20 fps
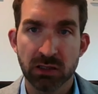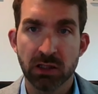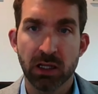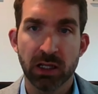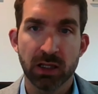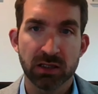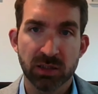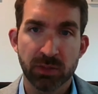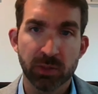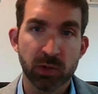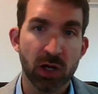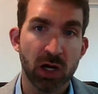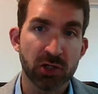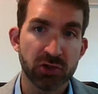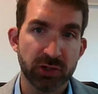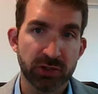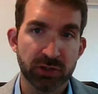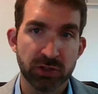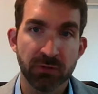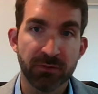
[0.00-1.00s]
and
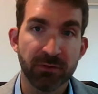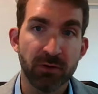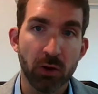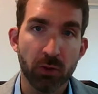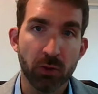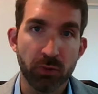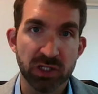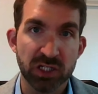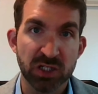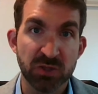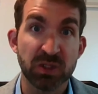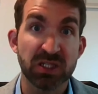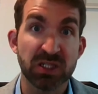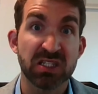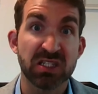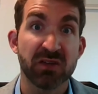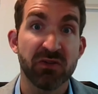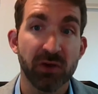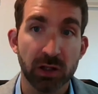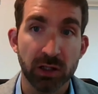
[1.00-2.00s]
subcontractor default risk
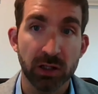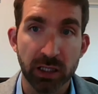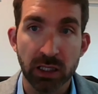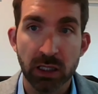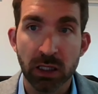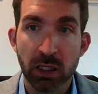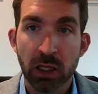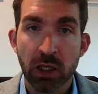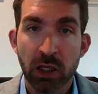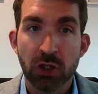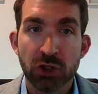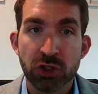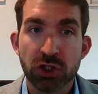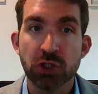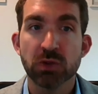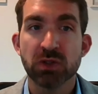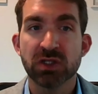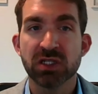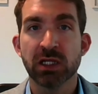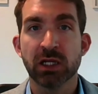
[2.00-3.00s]
specifically do
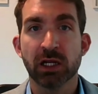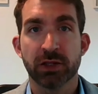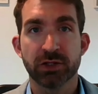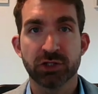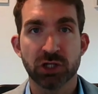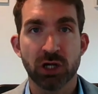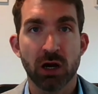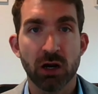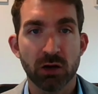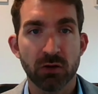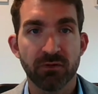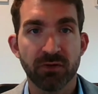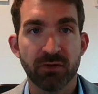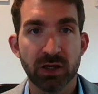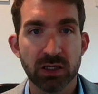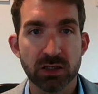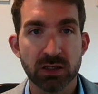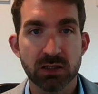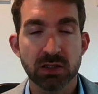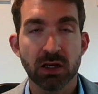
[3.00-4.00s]
you see in other
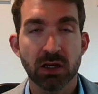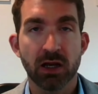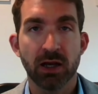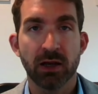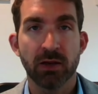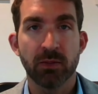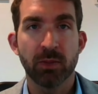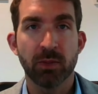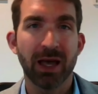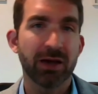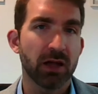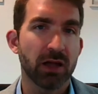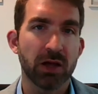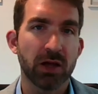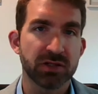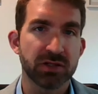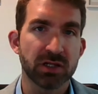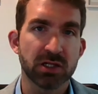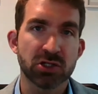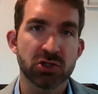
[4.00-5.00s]
geographies? How
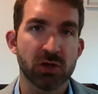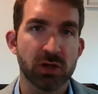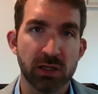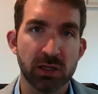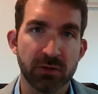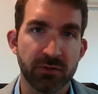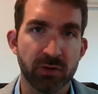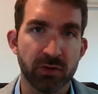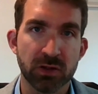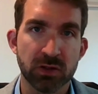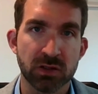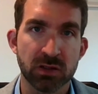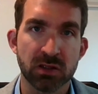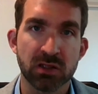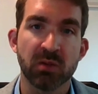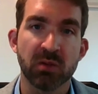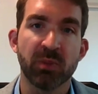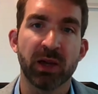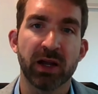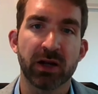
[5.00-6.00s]
does Australia, for instance,
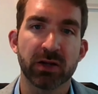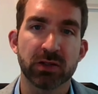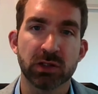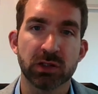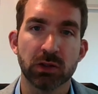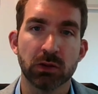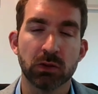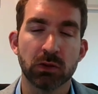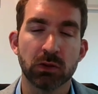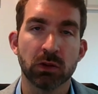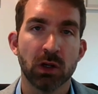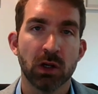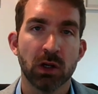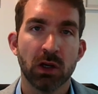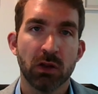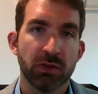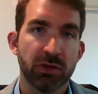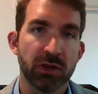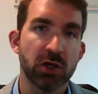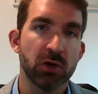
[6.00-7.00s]
compare to
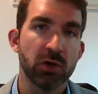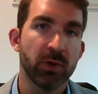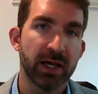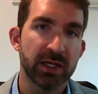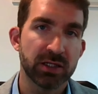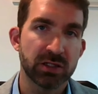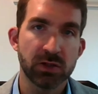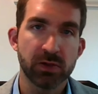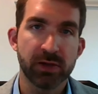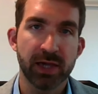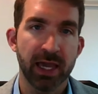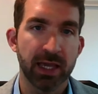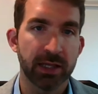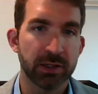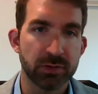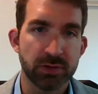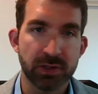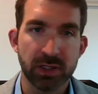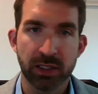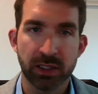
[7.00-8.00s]
the US, UK,
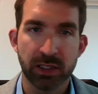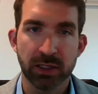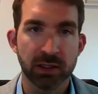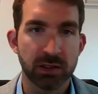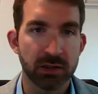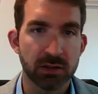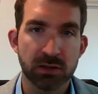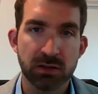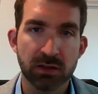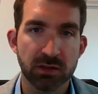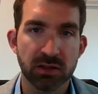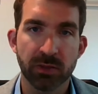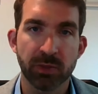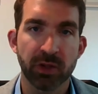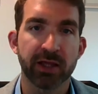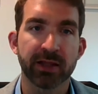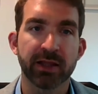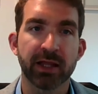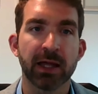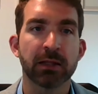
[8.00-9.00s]
New Zealand, something
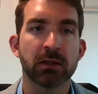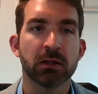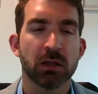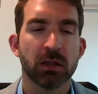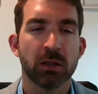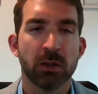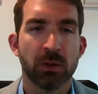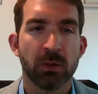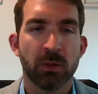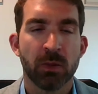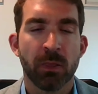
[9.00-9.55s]
like that?